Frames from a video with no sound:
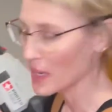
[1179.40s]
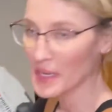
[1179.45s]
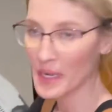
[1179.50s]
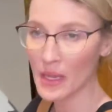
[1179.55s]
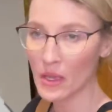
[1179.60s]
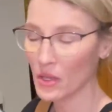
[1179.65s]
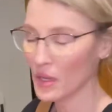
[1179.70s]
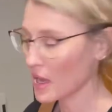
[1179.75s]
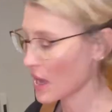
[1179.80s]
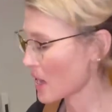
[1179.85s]

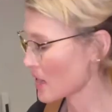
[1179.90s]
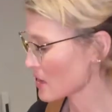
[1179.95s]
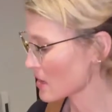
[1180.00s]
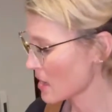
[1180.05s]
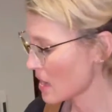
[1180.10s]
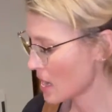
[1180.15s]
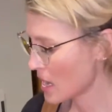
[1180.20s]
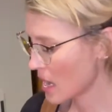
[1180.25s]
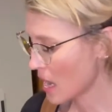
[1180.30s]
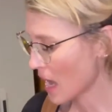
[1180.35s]
nail gun.
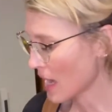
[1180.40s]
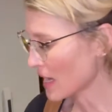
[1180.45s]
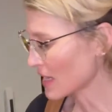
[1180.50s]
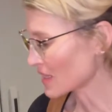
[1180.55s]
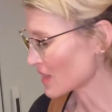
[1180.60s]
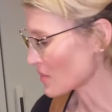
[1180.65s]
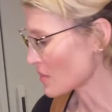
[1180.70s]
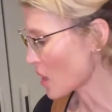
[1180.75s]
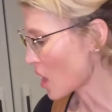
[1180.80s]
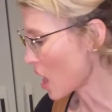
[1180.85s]
I got
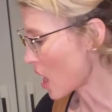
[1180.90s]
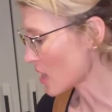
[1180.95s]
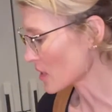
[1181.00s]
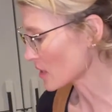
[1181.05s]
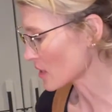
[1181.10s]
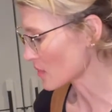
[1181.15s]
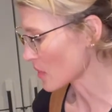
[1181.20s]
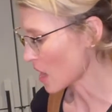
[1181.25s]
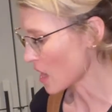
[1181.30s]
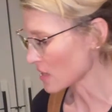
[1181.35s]
some
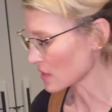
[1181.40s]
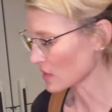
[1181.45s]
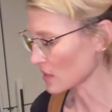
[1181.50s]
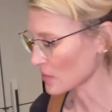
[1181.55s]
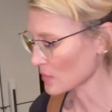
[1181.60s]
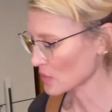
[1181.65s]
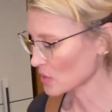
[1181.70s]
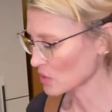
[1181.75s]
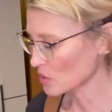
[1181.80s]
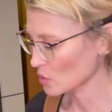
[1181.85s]

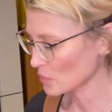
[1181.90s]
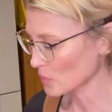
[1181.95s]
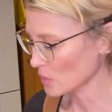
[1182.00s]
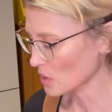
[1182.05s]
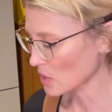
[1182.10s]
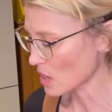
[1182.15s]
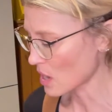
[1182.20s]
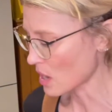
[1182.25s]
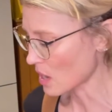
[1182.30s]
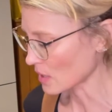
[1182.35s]
awesome, super
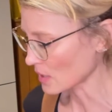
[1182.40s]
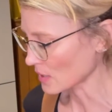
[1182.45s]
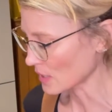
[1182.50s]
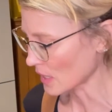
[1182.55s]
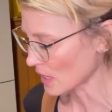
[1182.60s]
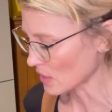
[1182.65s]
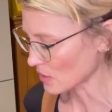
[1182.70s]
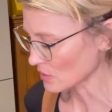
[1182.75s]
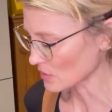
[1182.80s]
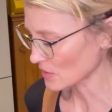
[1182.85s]
long
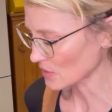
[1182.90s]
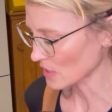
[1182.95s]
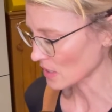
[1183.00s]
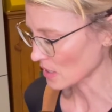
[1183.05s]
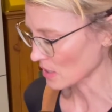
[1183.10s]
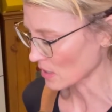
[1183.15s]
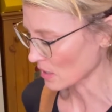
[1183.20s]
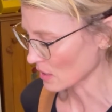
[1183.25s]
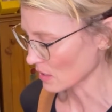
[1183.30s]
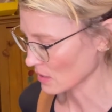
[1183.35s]
nails
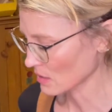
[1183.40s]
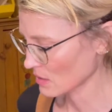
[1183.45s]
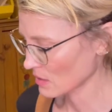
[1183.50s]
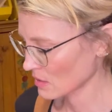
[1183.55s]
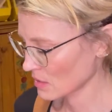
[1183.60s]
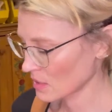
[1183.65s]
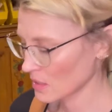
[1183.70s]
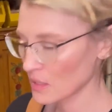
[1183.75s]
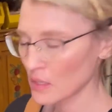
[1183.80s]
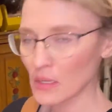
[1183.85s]
here.
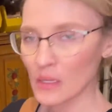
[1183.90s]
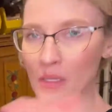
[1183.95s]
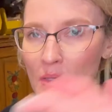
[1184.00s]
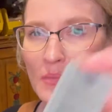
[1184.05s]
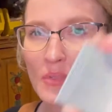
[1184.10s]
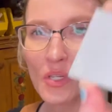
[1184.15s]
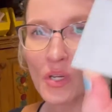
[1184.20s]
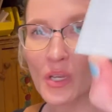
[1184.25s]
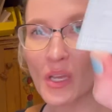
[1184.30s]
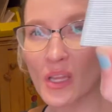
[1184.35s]
Let
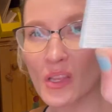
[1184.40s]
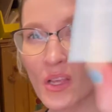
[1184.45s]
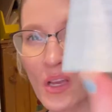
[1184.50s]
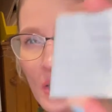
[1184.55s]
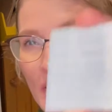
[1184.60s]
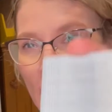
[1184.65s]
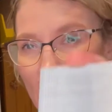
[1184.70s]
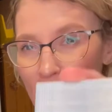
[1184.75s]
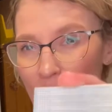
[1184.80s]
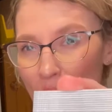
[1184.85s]
me show you how
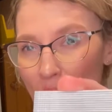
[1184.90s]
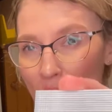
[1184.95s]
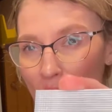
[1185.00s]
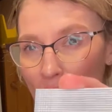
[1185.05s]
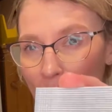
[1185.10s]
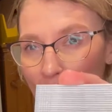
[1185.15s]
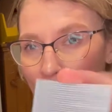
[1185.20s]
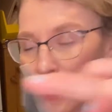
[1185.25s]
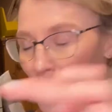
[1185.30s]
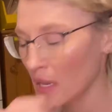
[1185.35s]
long these are.
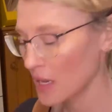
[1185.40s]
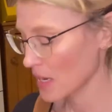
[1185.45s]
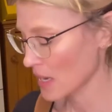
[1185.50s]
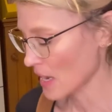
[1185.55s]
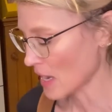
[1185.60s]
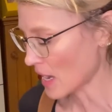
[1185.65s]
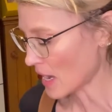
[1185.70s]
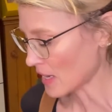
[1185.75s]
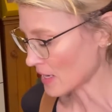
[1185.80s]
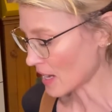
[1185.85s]

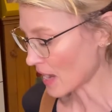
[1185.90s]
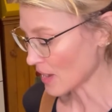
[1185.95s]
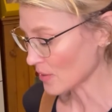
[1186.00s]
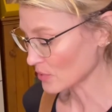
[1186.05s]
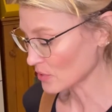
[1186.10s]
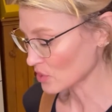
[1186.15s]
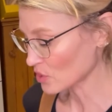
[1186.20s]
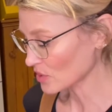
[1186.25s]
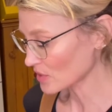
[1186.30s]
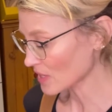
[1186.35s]
And I
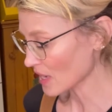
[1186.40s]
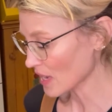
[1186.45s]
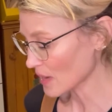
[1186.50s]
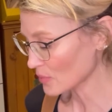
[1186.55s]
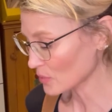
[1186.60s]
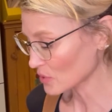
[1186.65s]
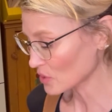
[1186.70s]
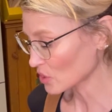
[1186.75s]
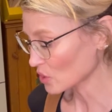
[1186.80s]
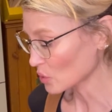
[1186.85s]
was just
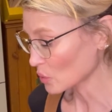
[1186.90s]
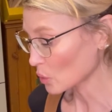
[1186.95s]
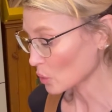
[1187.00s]
able to